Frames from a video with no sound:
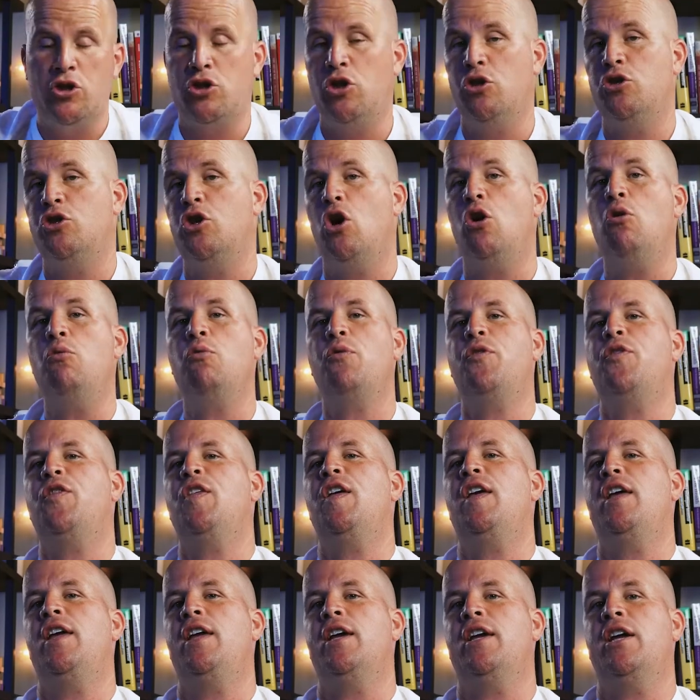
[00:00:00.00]
So don't
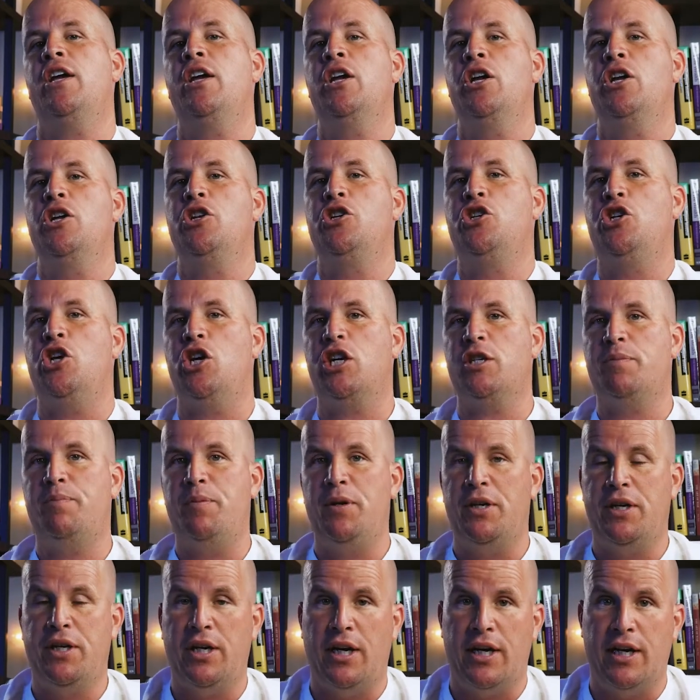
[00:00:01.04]
think just
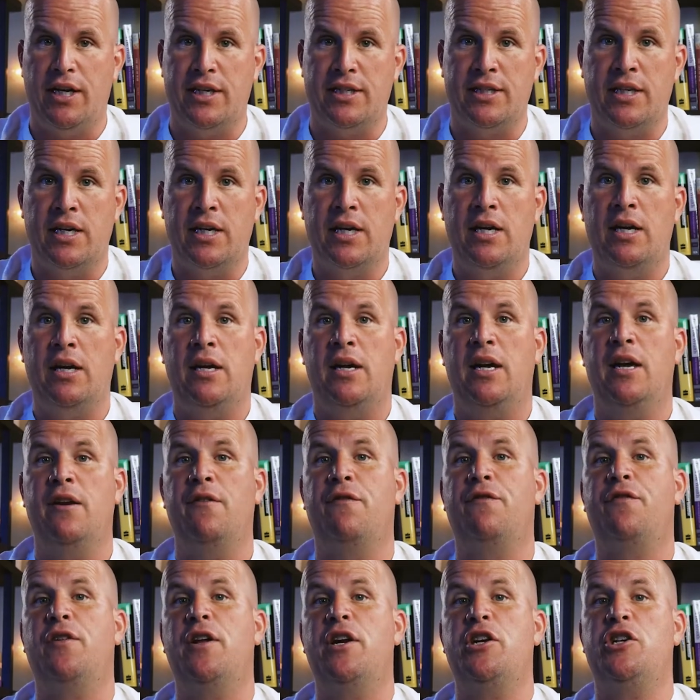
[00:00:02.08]
because
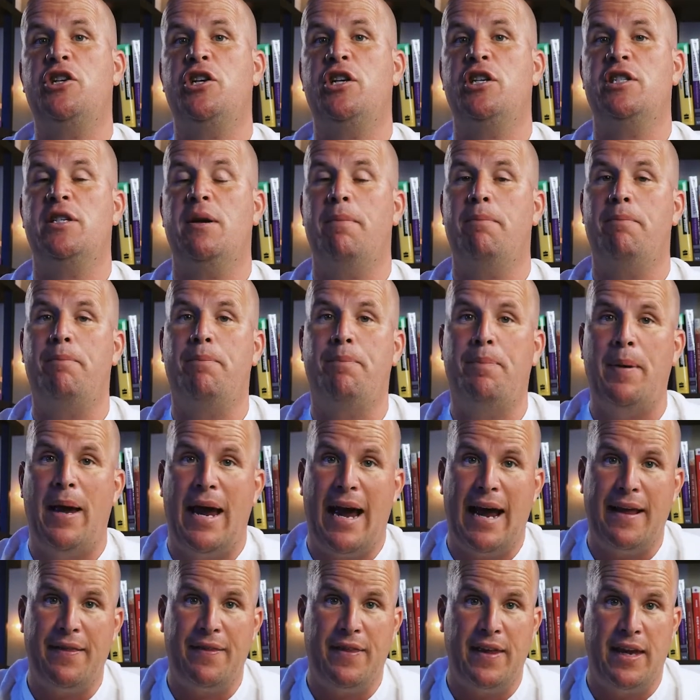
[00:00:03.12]
inflation is a
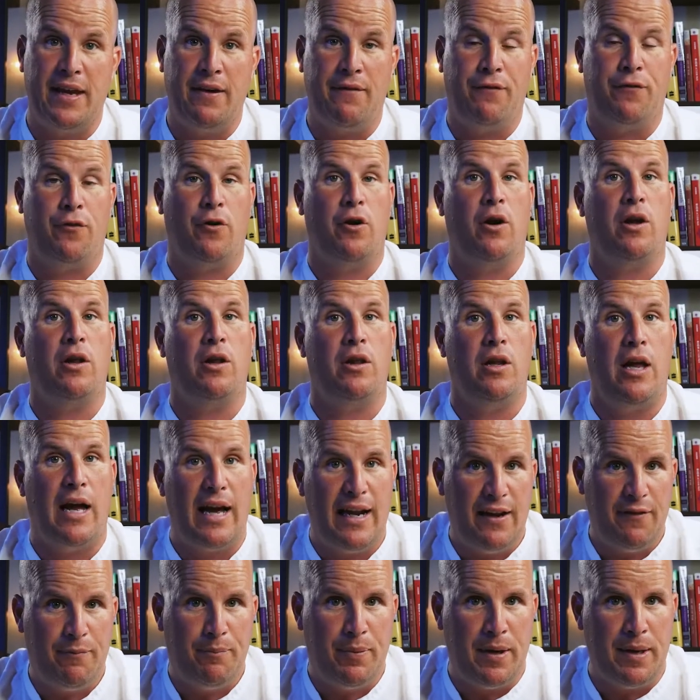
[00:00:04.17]
bad thing for a
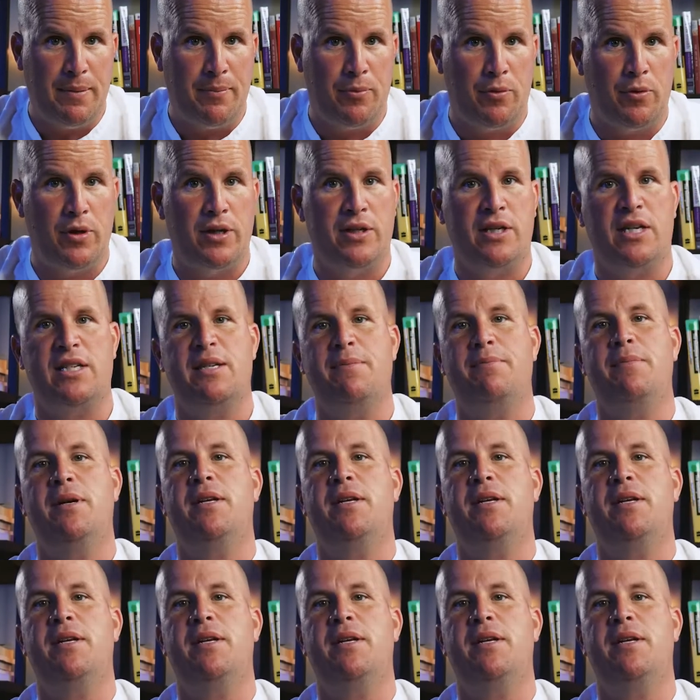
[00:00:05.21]
lot of people, it doesn't